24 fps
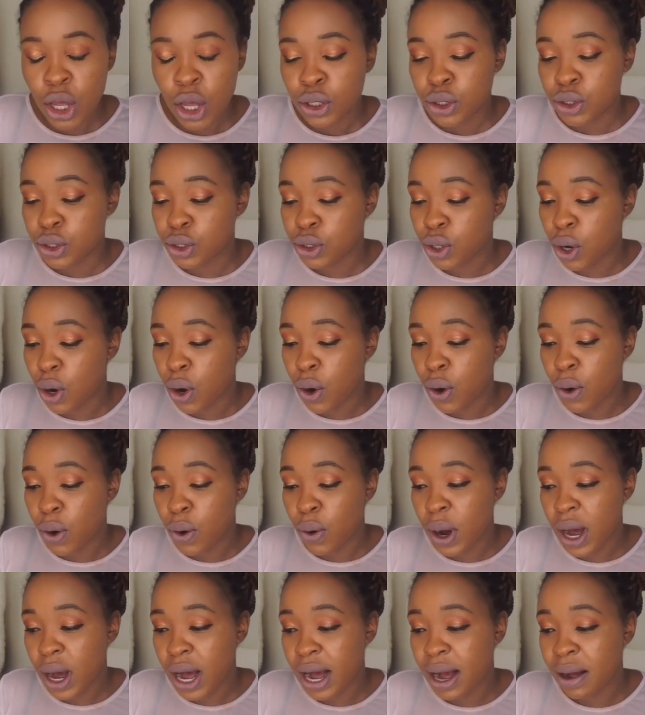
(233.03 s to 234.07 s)

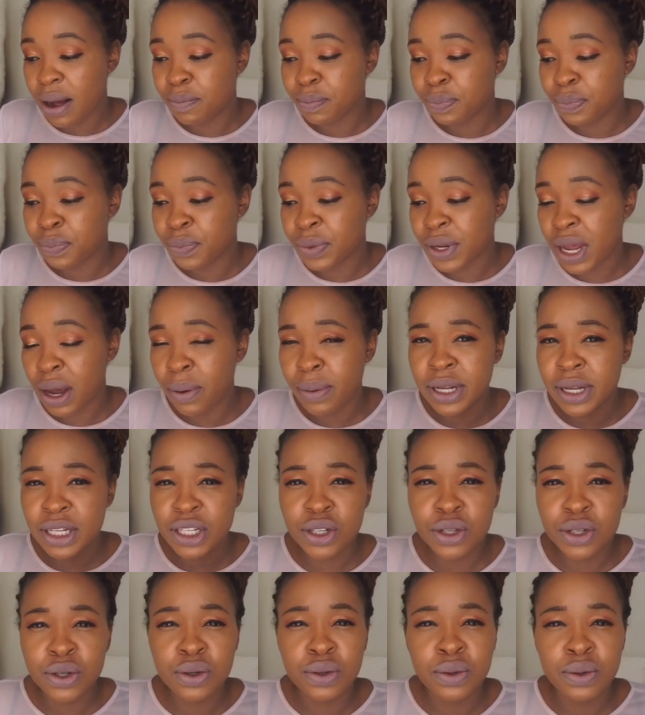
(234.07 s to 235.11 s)
So I went
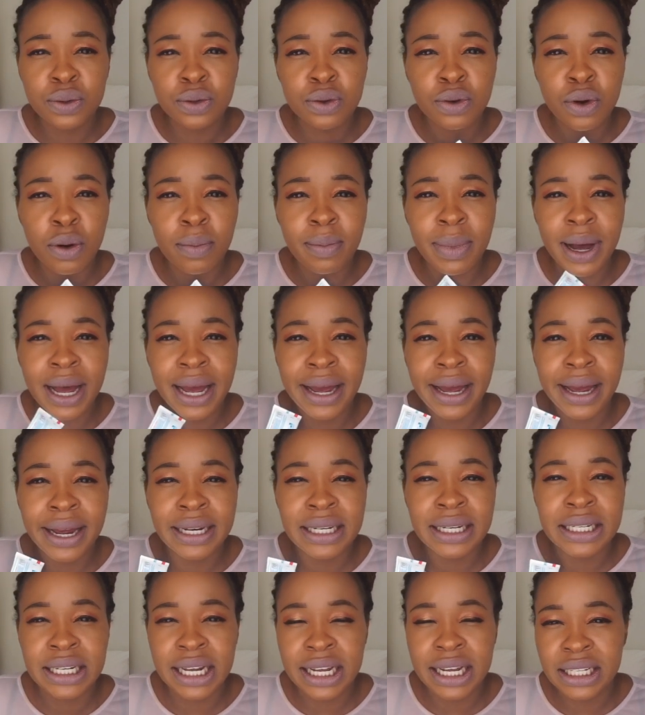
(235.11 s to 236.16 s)
to
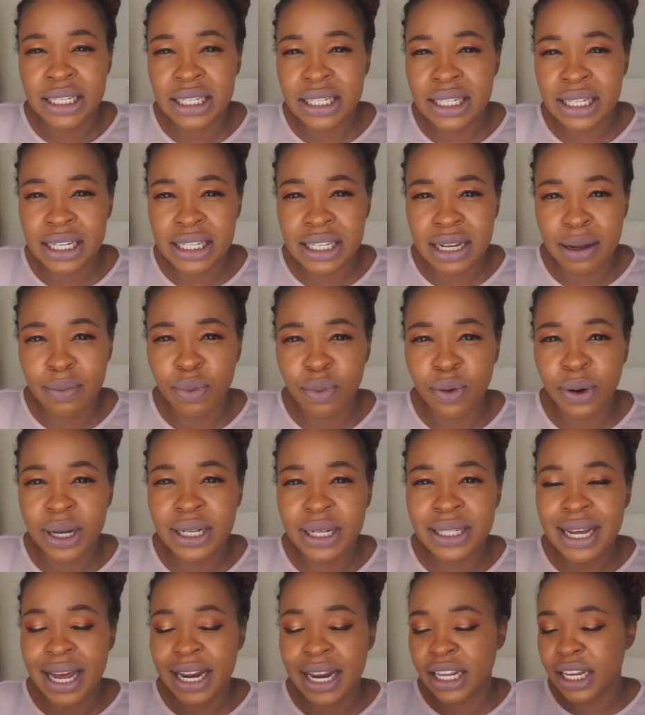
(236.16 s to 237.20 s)
my dentist at some
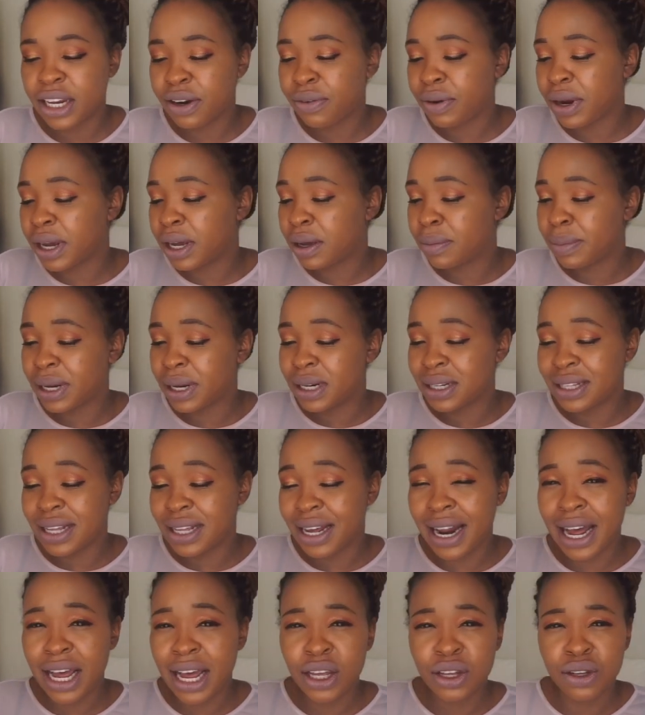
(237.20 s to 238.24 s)
point, and he recommended that
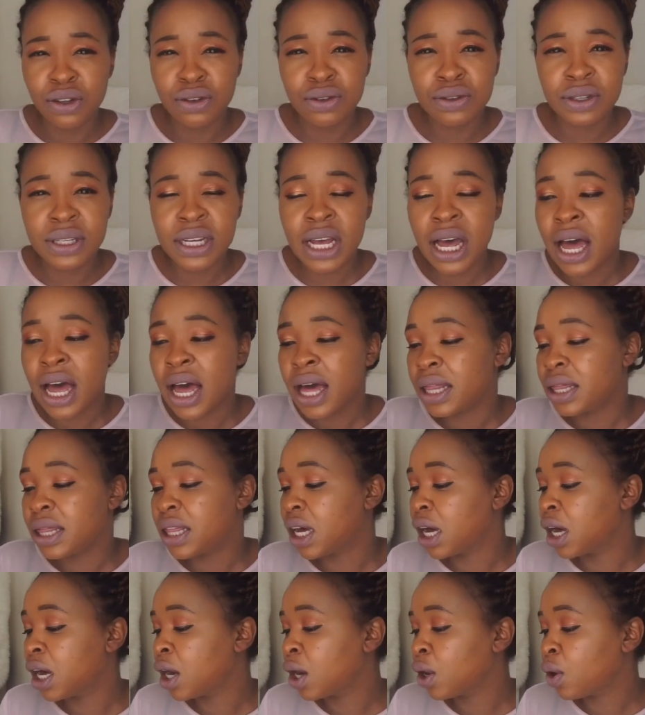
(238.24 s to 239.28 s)
I use
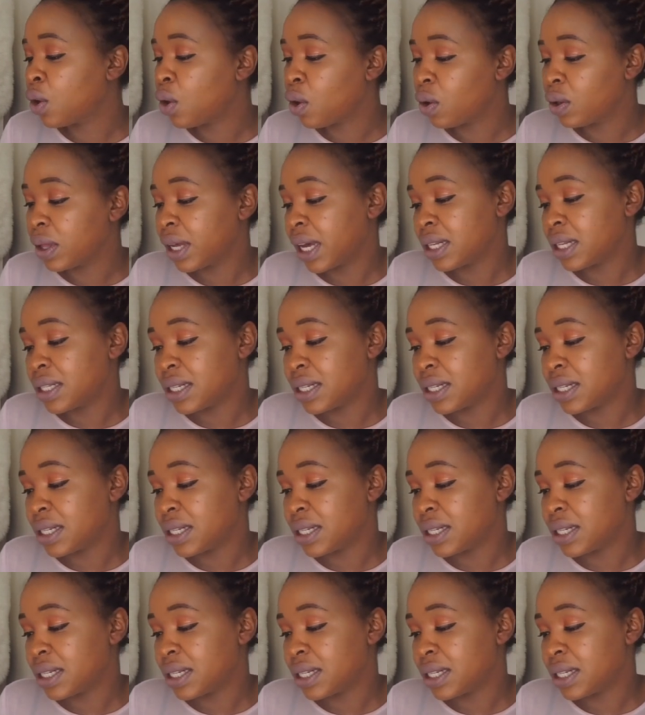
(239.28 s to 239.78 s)
the Colgate